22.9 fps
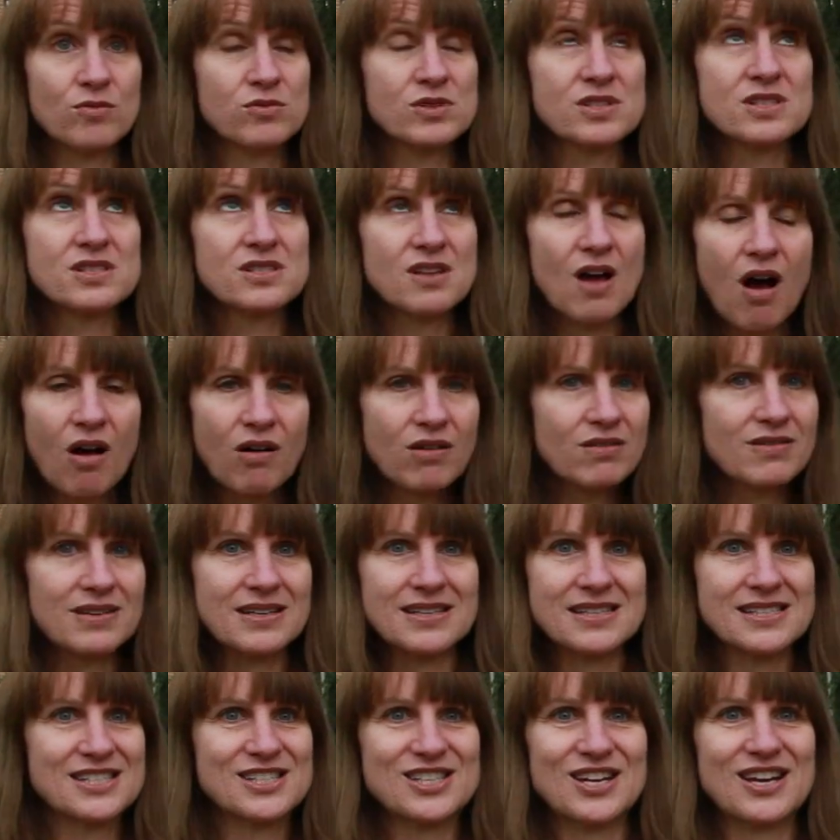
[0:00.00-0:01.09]
result
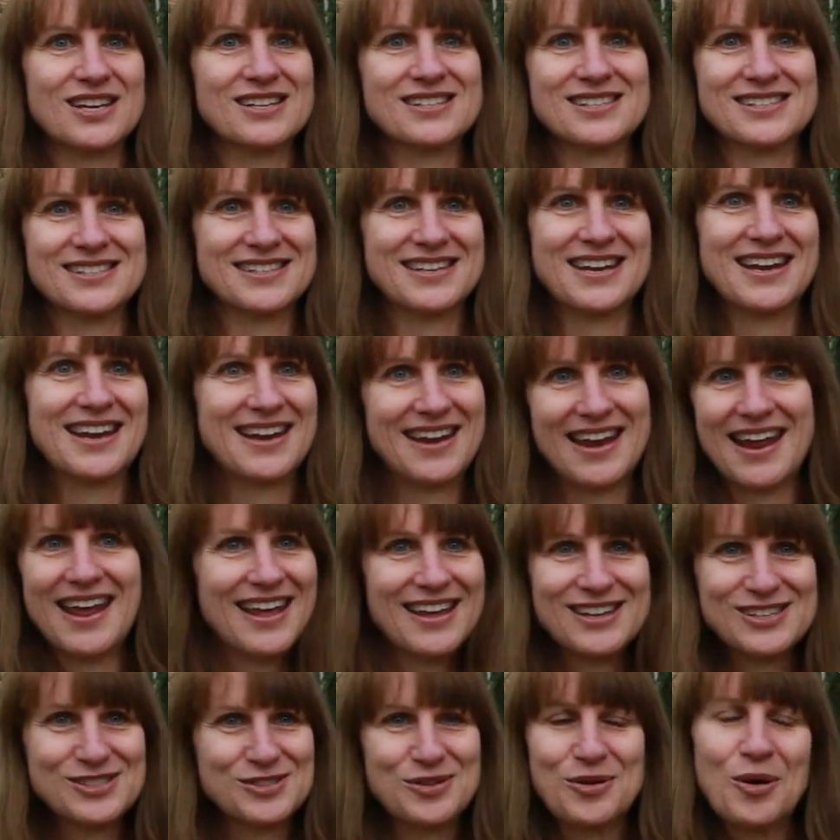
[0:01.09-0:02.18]
is just
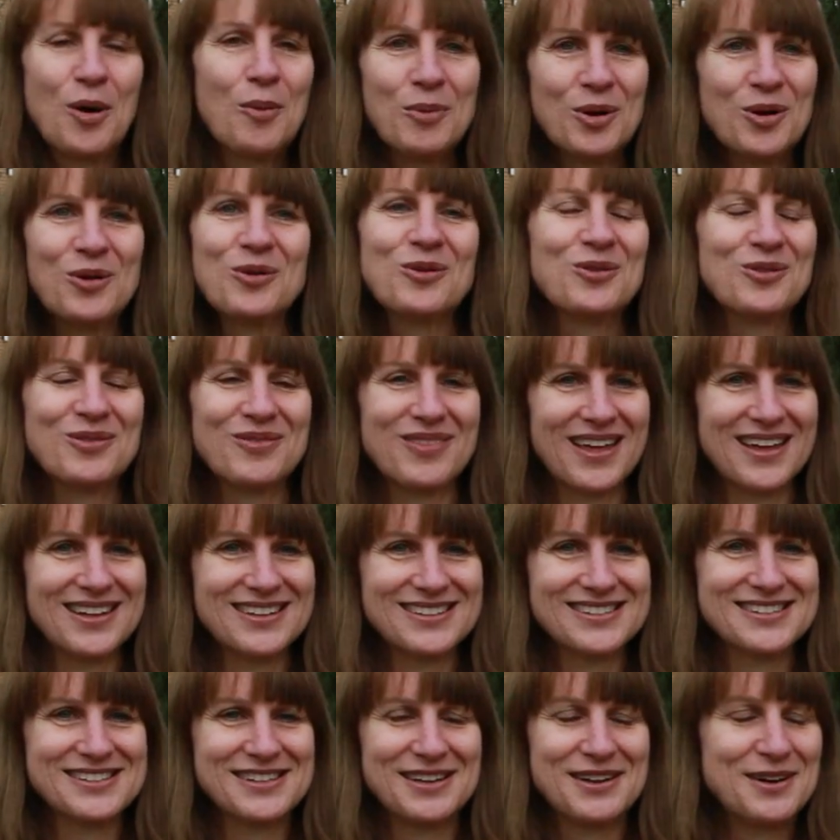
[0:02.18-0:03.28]
astronomical.
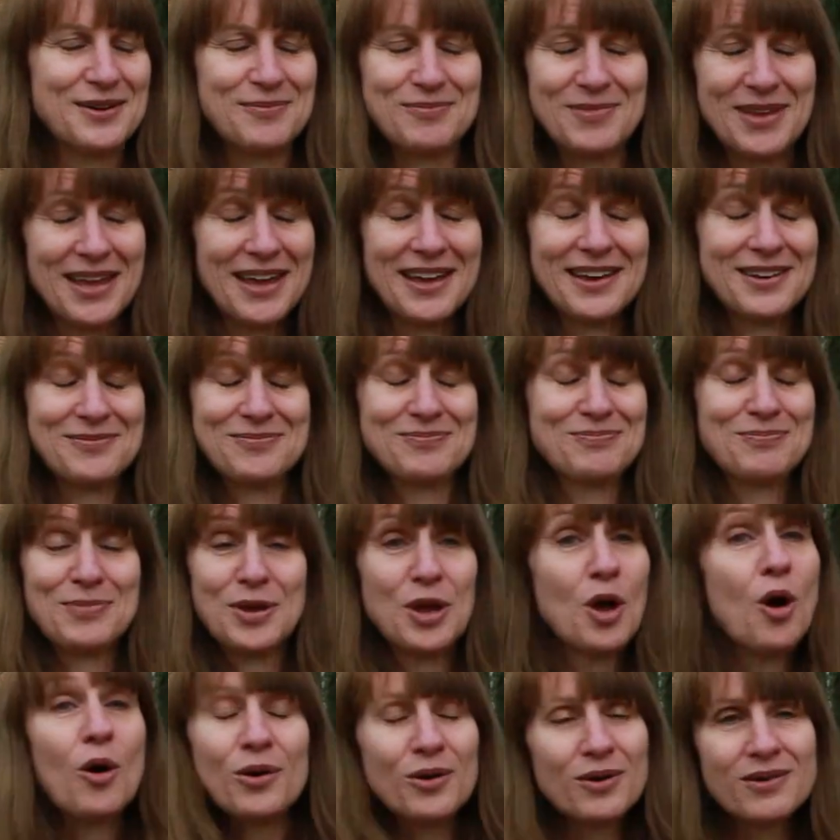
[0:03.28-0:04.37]
That's, um, yeah,
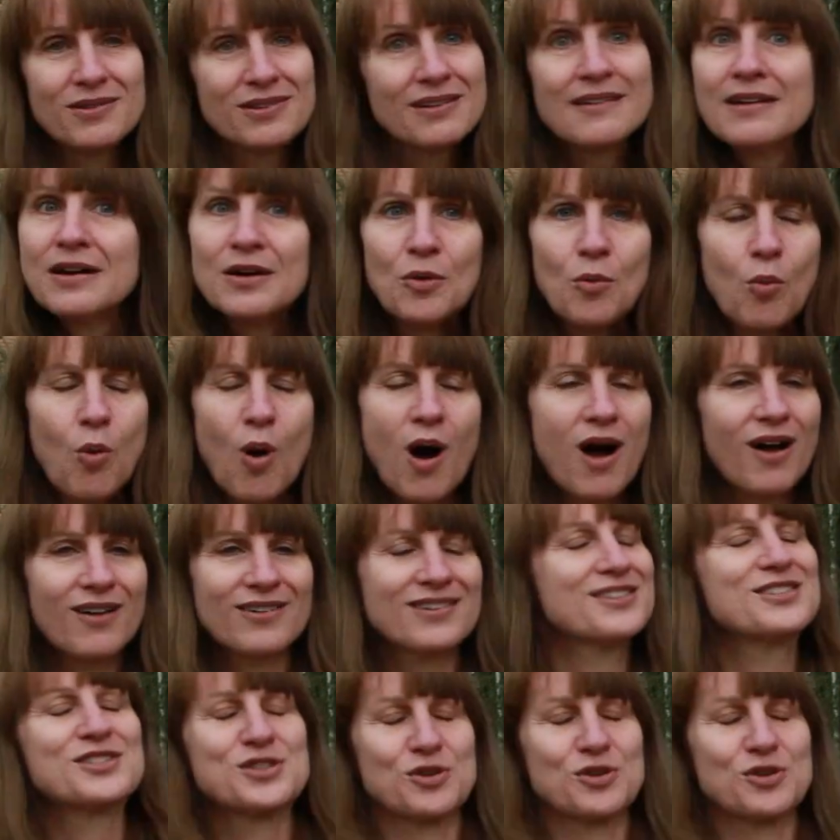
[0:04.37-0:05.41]
beyond wildest